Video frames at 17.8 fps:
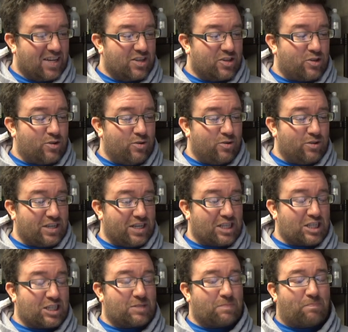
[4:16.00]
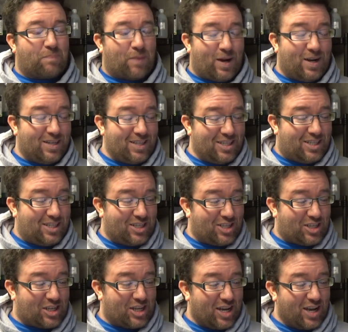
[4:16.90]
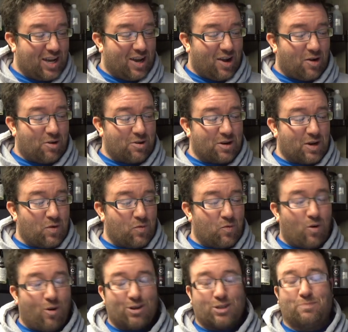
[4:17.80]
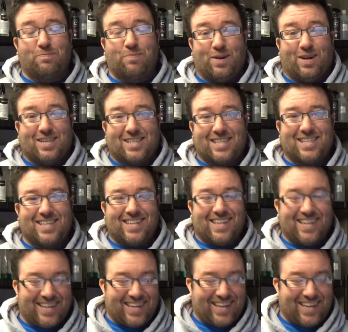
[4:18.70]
use a sponge or a wash brush.